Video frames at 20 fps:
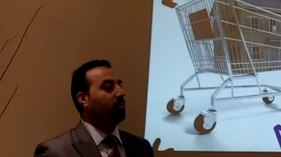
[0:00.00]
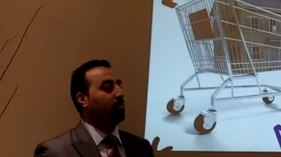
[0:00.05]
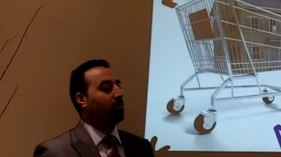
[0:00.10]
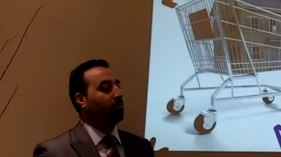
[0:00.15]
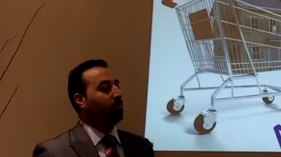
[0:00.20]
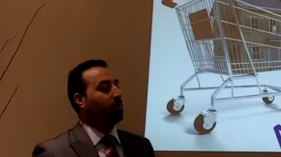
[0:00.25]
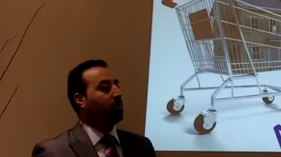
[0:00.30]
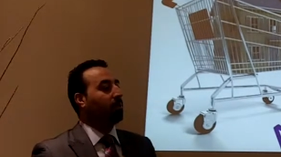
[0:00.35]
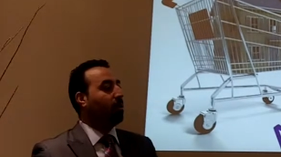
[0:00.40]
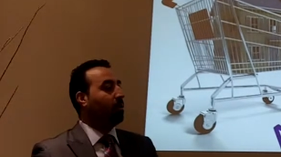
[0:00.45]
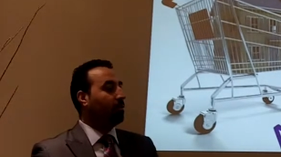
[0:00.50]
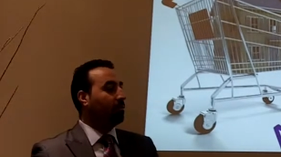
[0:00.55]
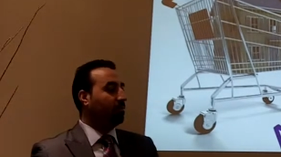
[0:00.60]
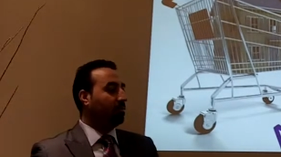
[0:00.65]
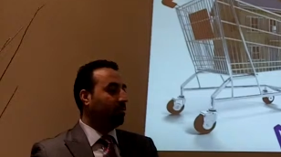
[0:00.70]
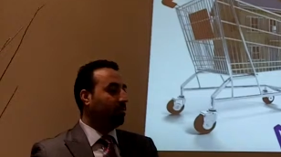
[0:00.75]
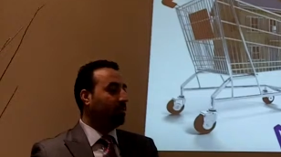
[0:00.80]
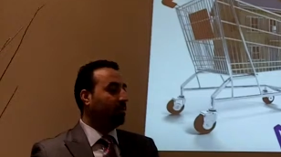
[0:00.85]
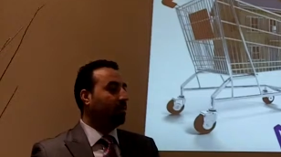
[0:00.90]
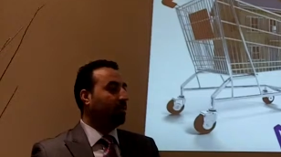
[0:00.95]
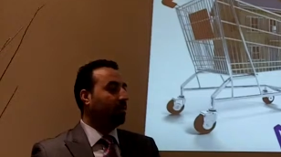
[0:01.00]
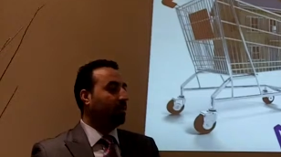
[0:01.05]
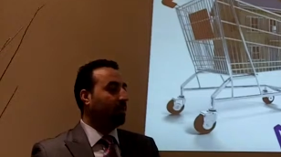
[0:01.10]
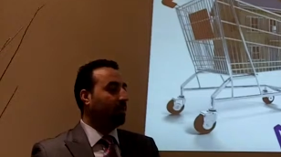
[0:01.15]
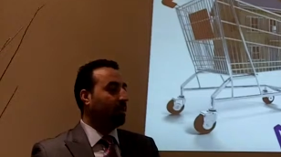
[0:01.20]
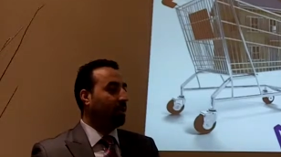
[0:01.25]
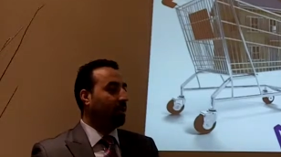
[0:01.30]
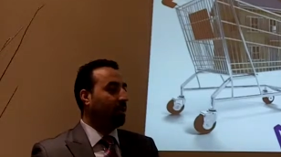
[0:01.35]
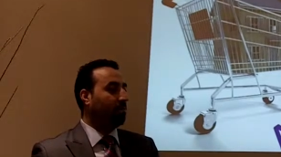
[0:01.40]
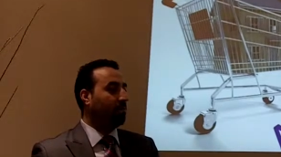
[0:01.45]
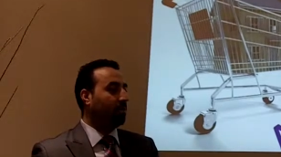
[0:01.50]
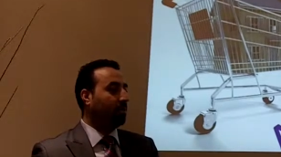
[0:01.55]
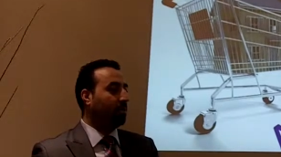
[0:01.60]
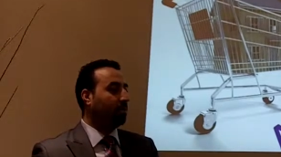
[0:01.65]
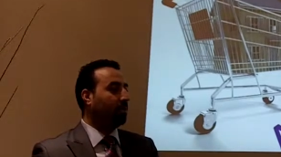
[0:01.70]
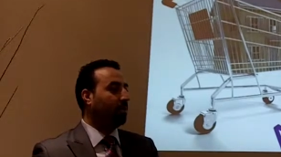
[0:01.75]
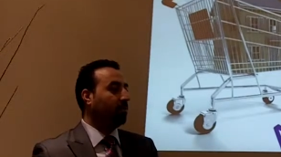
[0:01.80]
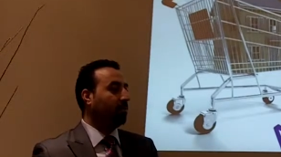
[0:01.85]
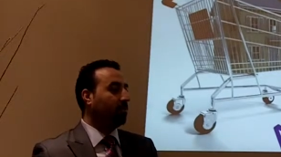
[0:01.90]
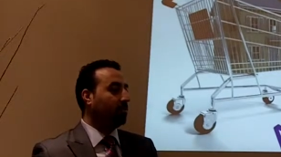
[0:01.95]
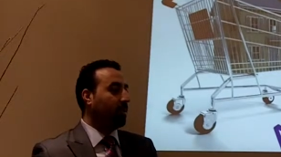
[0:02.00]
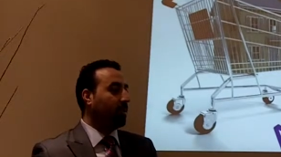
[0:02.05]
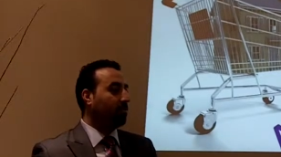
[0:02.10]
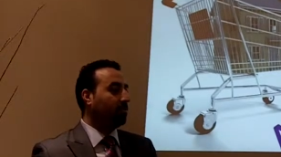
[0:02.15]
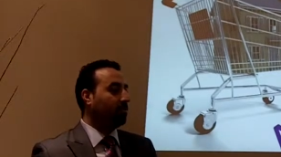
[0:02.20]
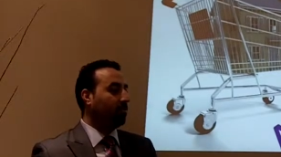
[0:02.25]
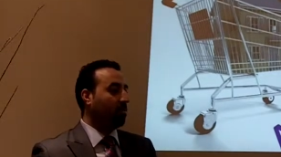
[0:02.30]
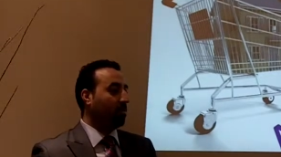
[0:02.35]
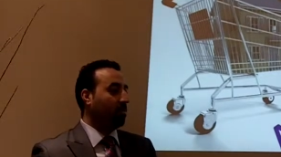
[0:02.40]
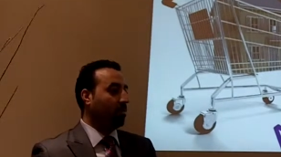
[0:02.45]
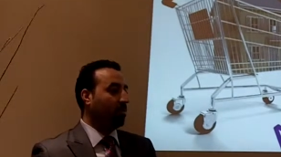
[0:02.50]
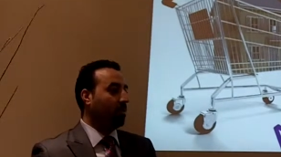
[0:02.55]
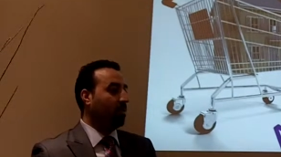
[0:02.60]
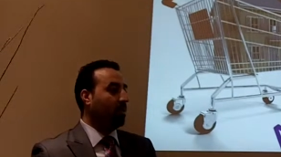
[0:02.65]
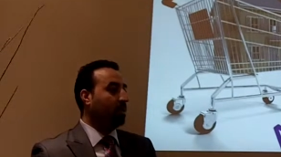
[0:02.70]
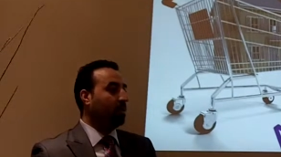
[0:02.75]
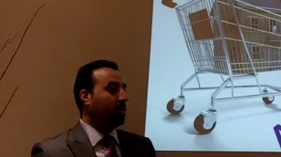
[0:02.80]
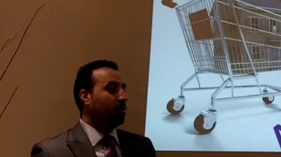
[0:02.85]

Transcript: but because the appraisal said so